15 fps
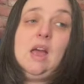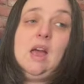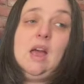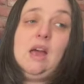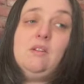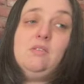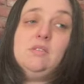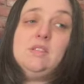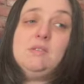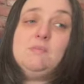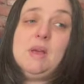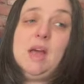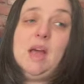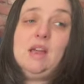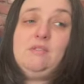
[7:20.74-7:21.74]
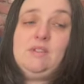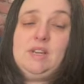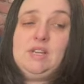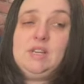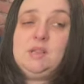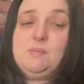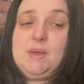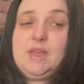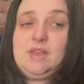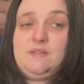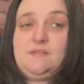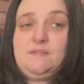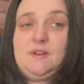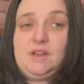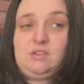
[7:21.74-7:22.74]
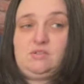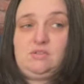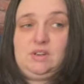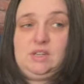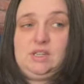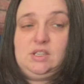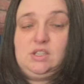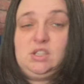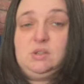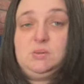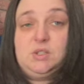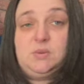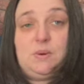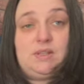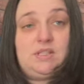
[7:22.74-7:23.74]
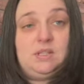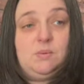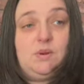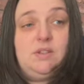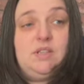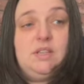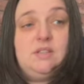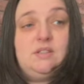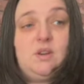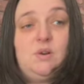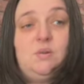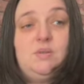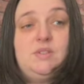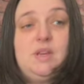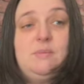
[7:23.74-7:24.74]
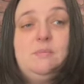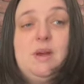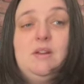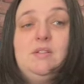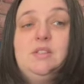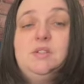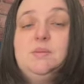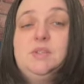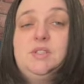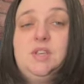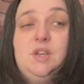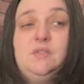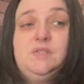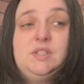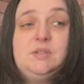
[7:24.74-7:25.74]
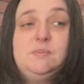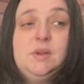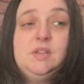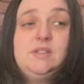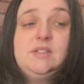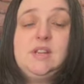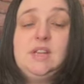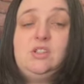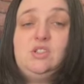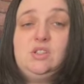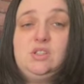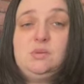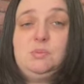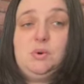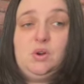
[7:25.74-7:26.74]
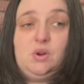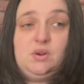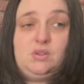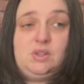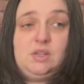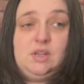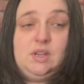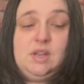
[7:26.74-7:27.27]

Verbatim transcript: Harold had met Irene at the bacon factory. She was 21 years old and married to a serviceman stationed abroad.